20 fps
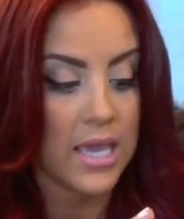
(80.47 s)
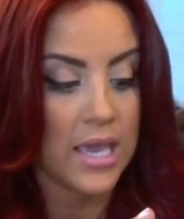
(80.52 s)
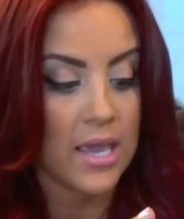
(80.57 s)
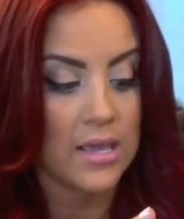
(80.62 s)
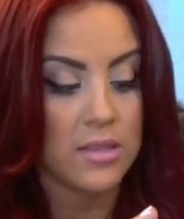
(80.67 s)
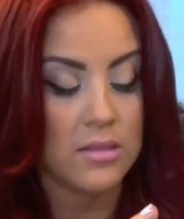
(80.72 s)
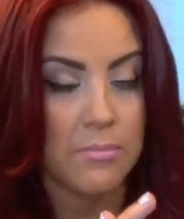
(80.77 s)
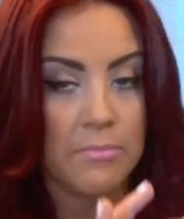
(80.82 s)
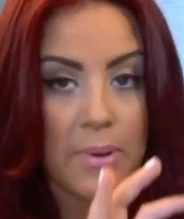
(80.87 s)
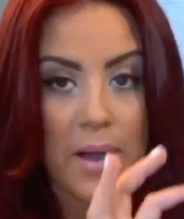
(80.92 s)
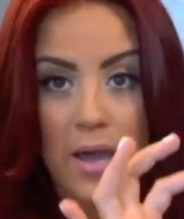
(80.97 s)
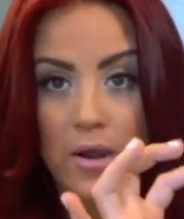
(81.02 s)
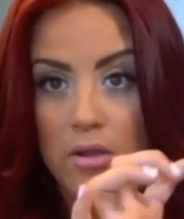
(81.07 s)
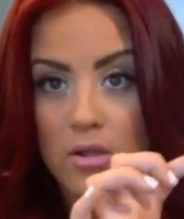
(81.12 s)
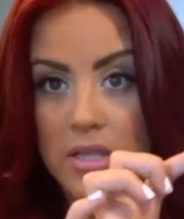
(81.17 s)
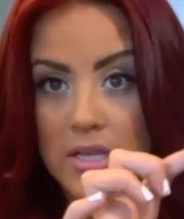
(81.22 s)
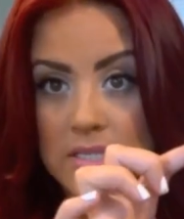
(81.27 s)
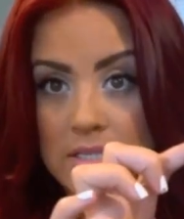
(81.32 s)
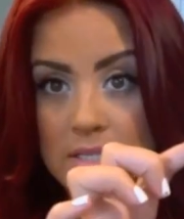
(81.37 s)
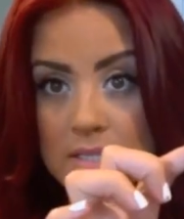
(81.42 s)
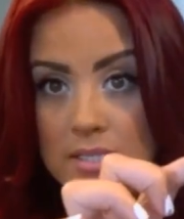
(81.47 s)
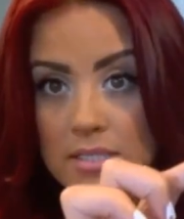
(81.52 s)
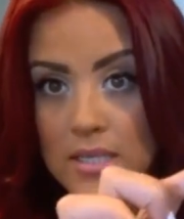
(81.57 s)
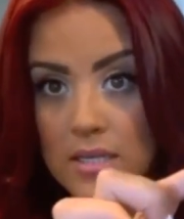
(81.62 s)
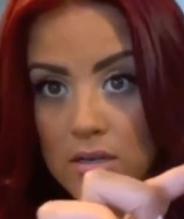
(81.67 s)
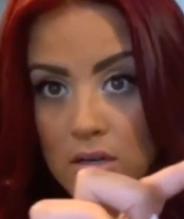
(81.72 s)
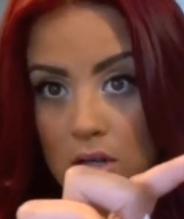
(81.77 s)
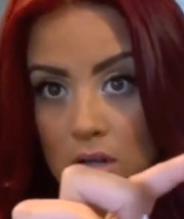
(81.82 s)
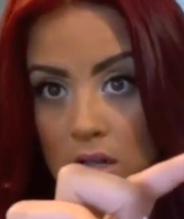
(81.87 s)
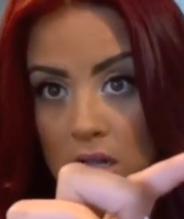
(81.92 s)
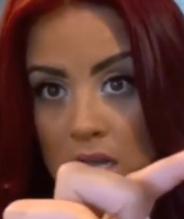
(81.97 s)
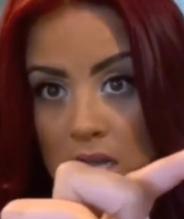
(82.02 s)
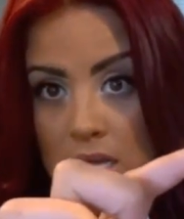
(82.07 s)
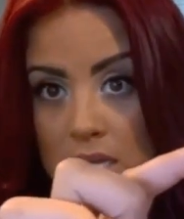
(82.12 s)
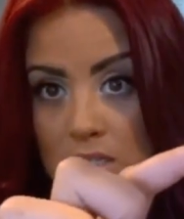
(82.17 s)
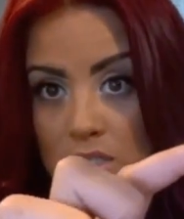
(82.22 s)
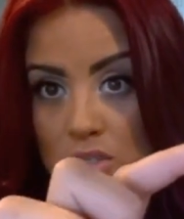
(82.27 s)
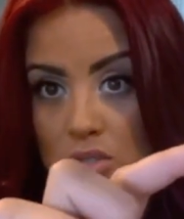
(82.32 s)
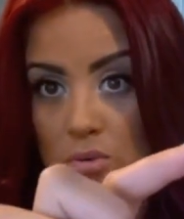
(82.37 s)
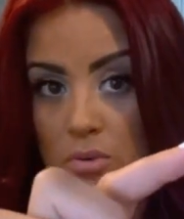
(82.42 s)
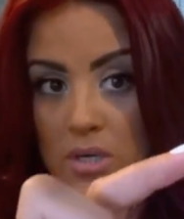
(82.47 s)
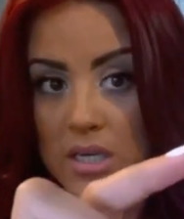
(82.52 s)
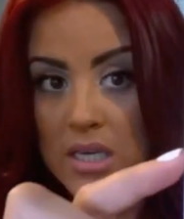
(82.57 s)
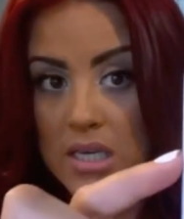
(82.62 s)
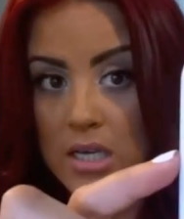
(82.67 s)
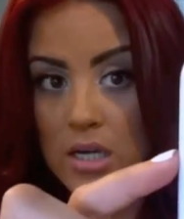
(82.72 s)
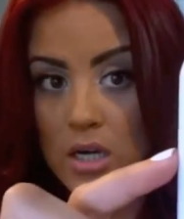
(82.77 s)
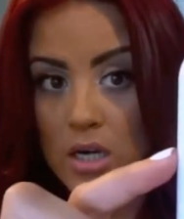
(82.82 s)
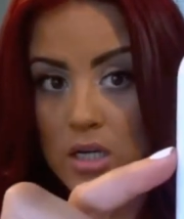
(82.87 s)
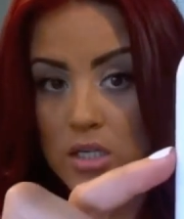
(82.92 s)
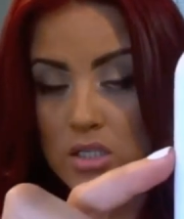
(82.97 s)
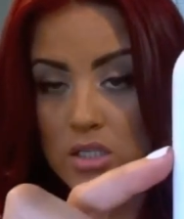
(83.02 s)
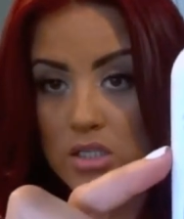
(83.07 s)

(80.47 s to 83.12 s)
and the bottle is still to here.